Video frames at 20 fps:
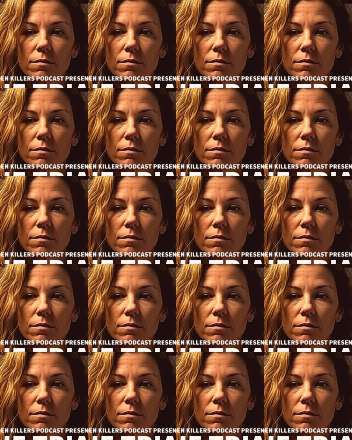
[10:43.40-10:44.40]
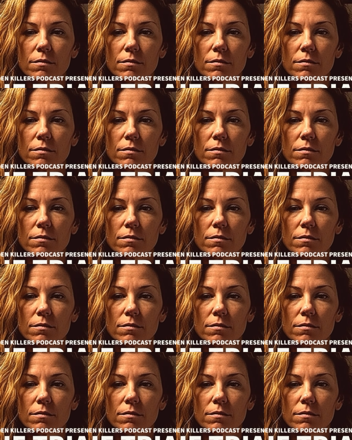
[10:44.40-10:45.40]

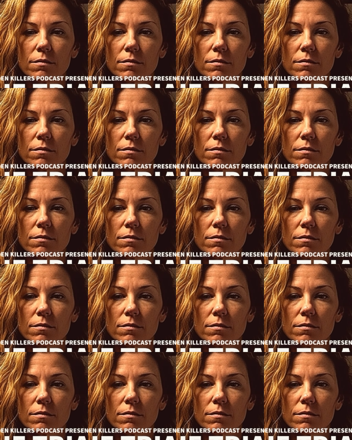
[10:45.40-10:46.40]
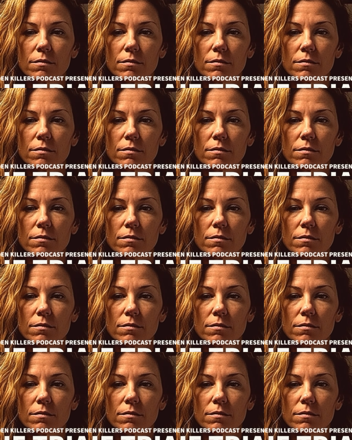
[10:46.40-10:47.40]

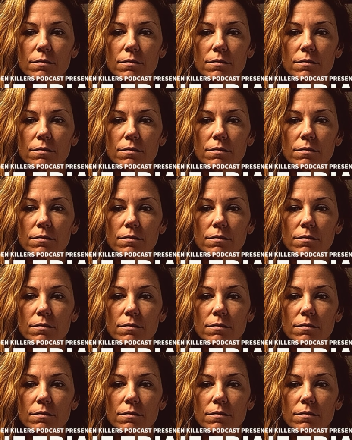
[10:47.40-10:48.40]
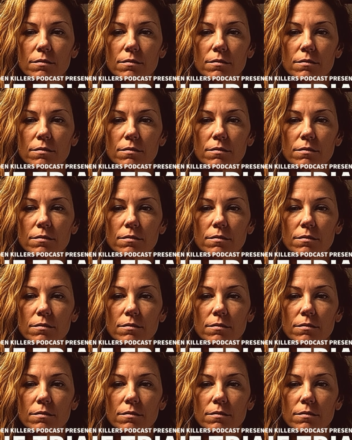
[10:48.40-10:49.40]
(no lip movement)